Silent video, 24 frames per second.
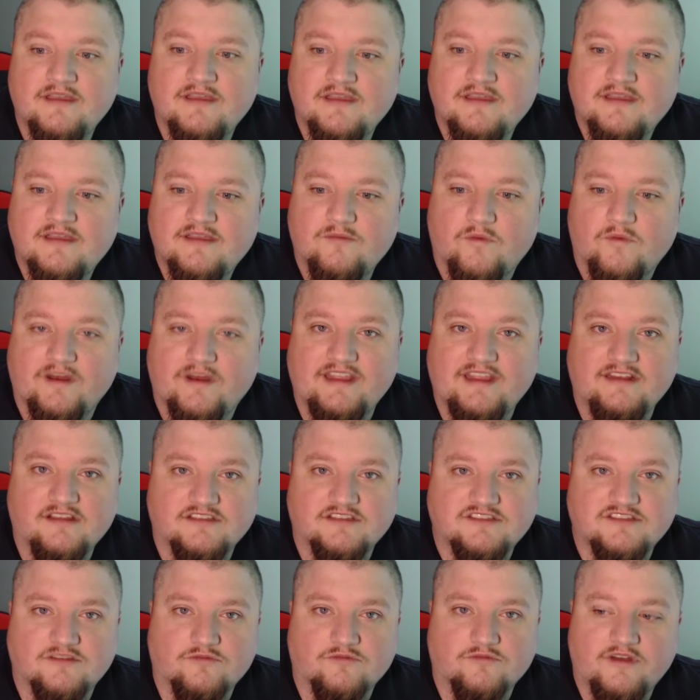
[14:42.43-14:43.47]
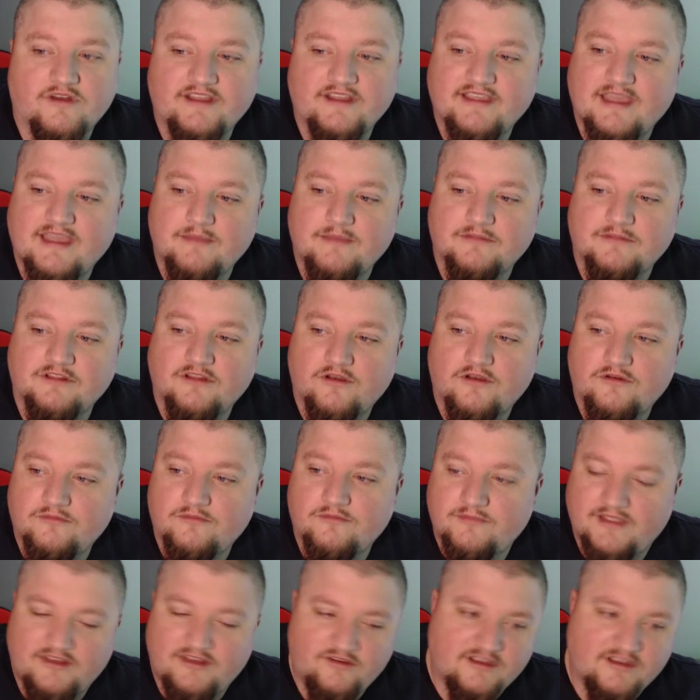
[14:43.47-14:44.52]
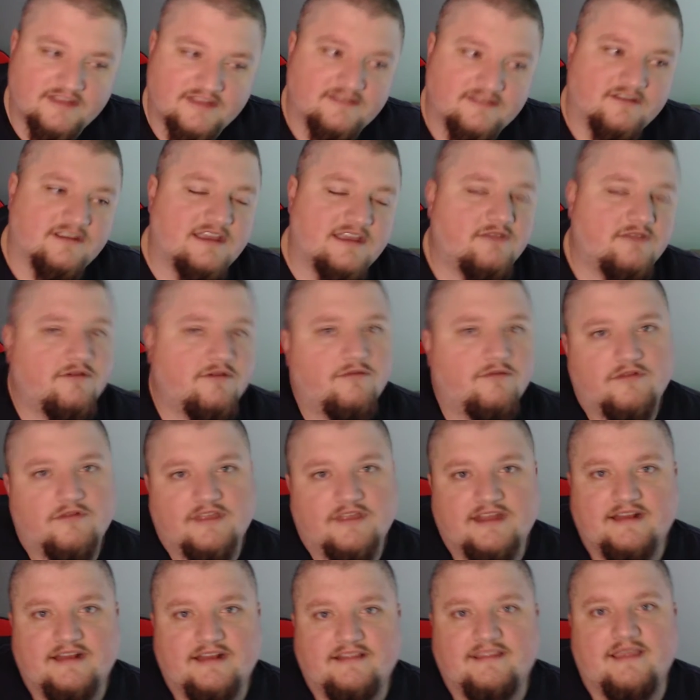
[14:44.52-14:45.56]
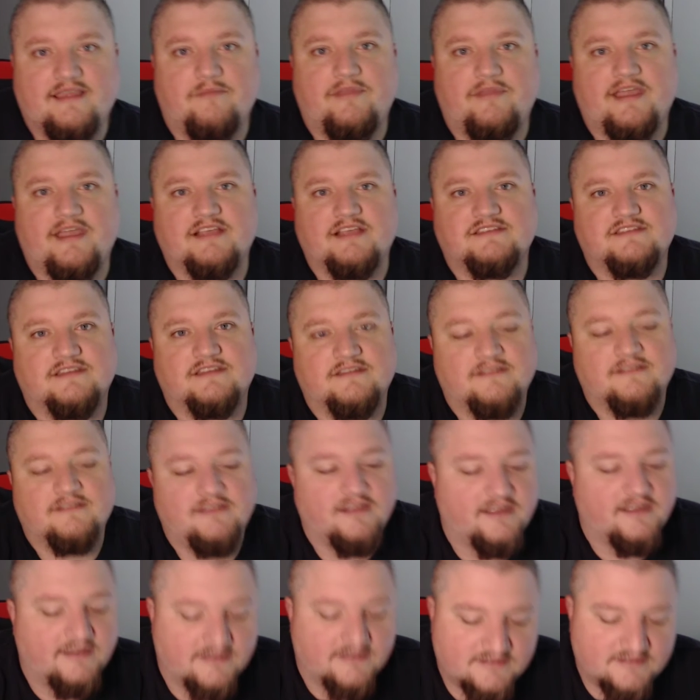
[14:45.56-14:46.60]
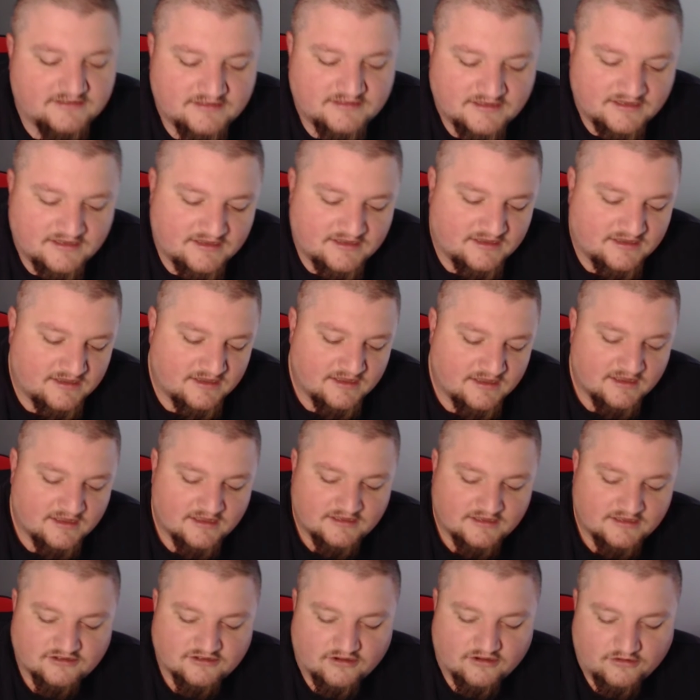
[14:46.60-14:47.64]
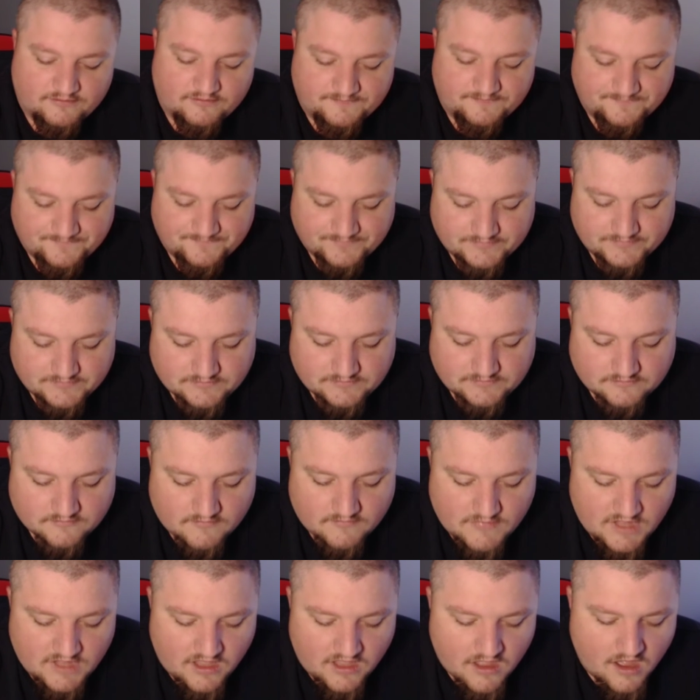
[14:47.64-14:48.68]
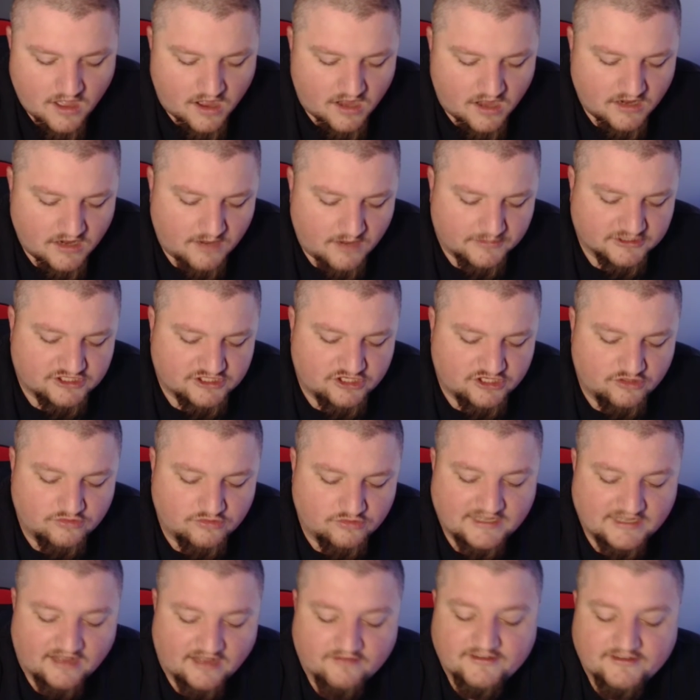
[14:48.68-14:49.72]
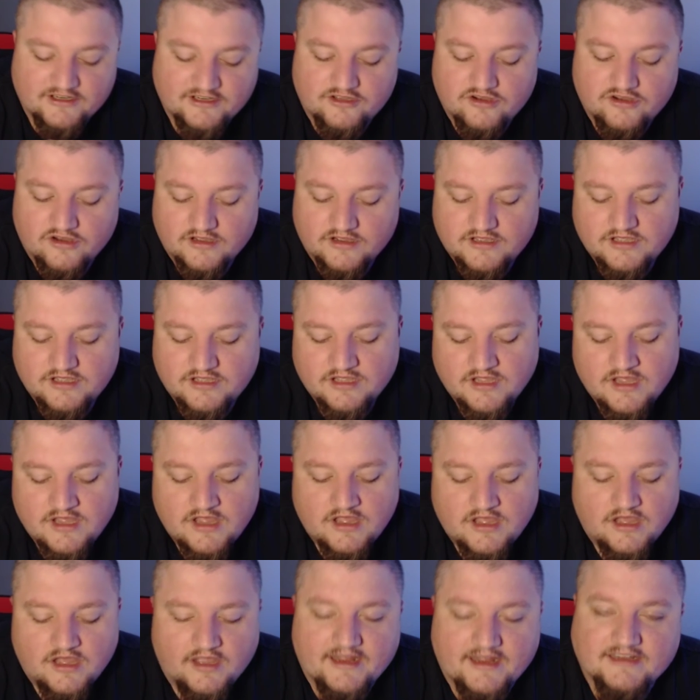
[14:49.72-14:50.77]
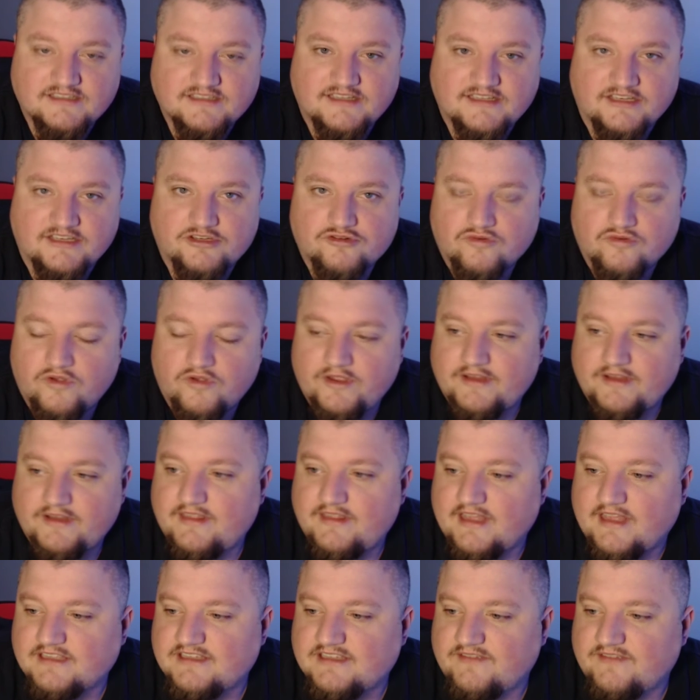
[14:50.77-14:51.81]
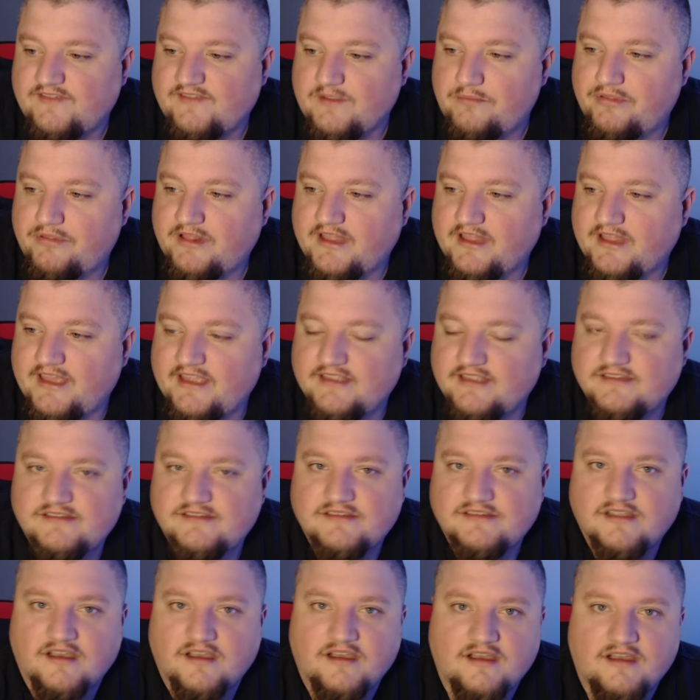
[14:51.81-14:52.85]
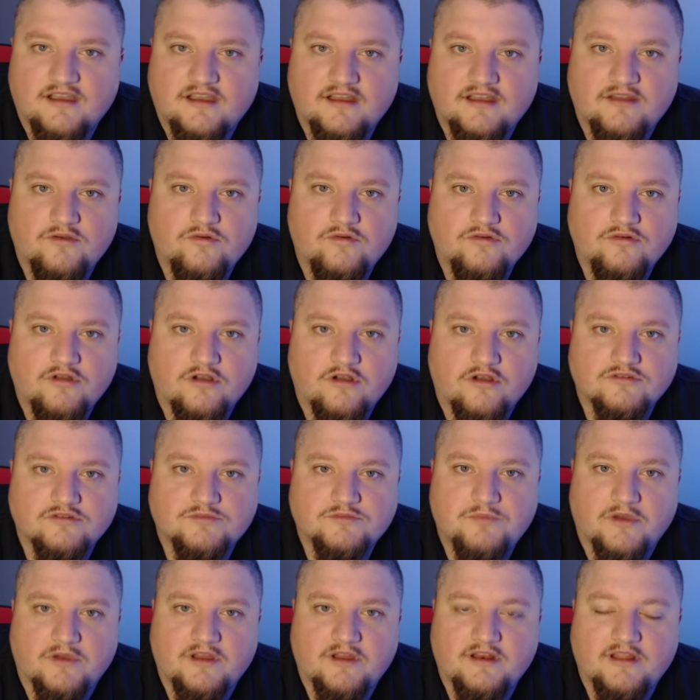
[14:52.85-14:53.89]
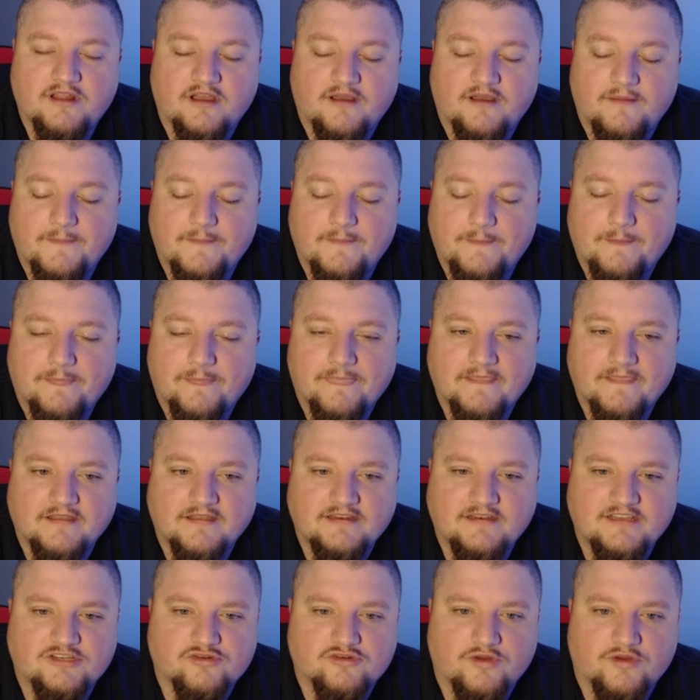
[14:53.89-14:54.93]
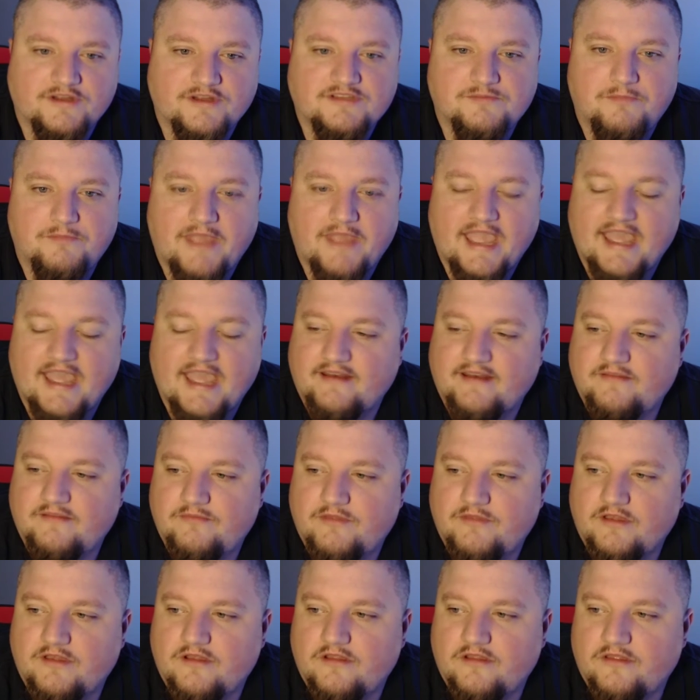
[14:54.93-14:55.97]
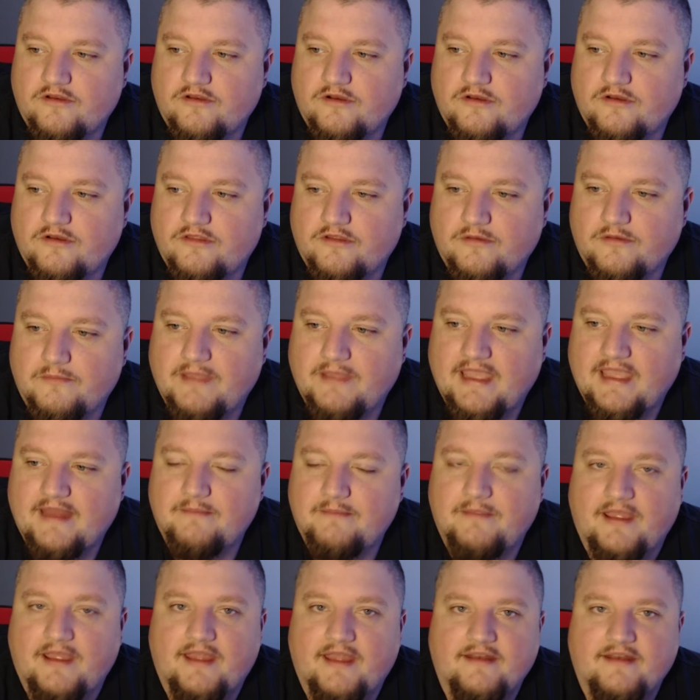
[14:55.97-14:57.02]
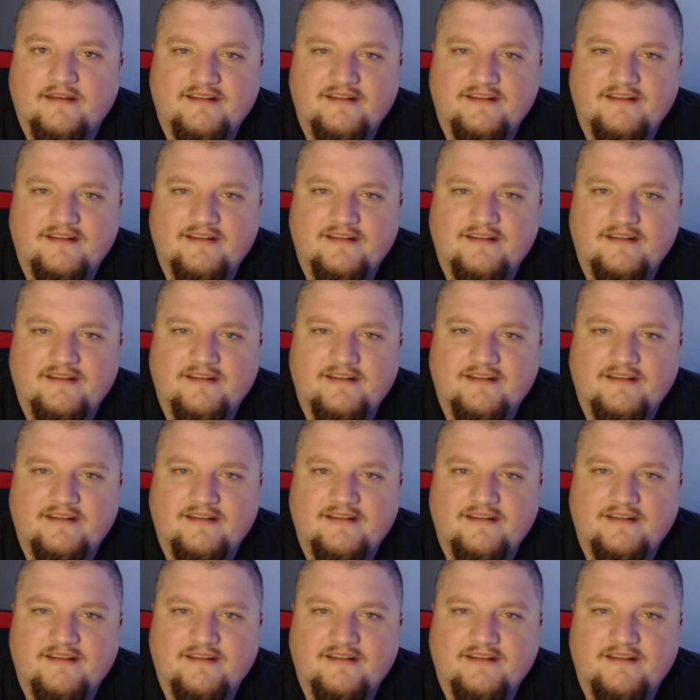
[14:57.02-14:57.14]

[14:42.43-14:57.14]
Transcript: What he does in the running game alone, man, you get Derrick Henry get it in that passing, yikes. So, number 2, Dalvin Cook Against Detroit, that's if he plays. Who knows? But Detroit's bad. They're bad.